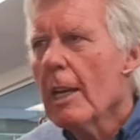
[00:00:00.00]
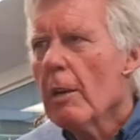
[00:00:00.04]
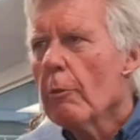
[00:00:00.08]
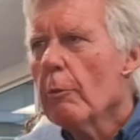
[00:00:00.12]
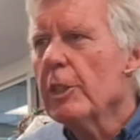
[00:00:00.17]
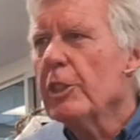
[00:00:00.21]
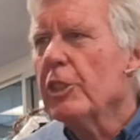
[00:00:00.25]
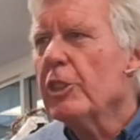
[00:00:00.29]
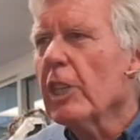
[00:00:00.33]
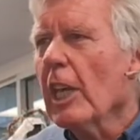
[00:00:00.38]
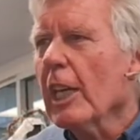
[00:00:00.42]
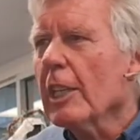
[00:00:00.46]

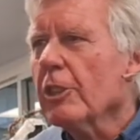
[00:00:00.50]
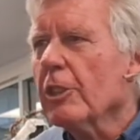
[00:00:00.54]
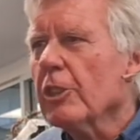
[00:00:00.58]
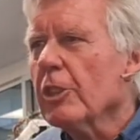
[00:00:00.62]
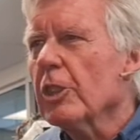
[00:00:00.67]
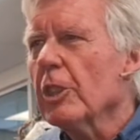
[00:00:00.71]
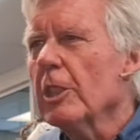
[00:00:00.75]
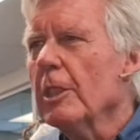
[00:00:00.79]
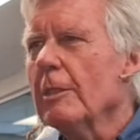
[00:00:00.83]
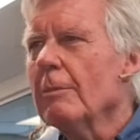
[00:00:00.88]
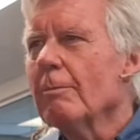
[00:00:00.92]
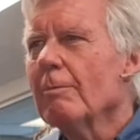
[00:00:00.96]

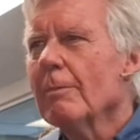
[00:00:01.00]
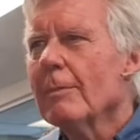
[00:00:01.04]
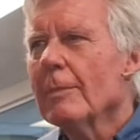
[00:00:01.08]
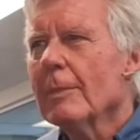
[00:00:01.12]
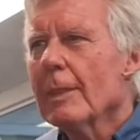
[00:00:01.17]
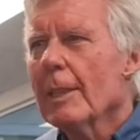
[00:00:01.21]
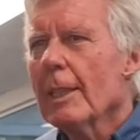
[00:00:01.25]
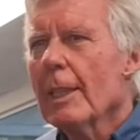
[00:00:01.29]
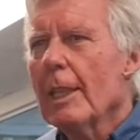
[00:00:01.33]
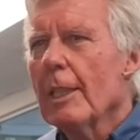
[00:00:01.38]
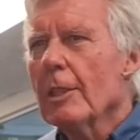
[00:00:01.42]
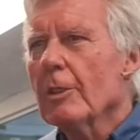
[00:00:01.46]
Rejection
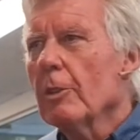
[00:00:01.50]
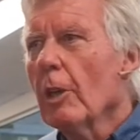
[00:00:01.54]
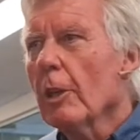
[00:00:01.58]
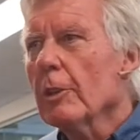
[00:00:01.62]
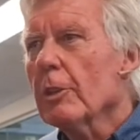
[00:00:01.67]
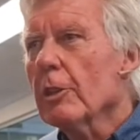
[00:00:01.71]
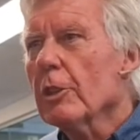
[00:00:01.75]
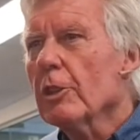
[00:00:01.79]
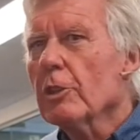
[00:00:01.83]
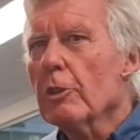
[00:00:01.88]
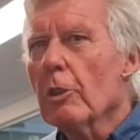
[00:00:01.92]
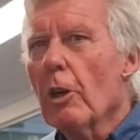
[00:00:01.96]
is
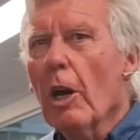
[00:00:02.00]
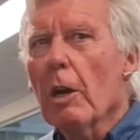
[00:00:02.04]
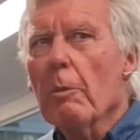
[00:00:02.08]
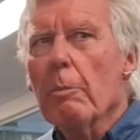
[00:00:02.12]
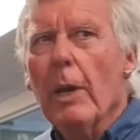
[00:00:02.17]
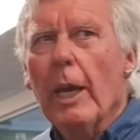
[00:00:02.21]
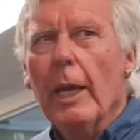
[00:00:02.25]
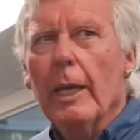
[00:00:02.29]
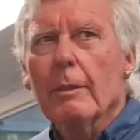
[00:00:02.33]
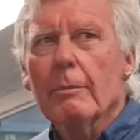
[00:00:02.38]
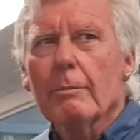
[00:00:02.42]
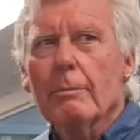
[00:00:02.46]
not the strong
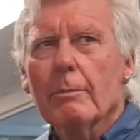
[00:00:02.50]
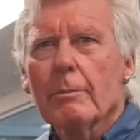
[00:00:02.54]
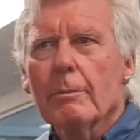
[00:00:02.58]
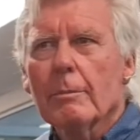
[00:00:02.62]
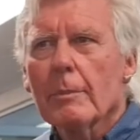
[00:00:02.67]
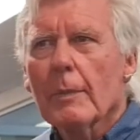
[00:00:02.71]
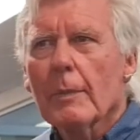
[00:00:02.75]
man.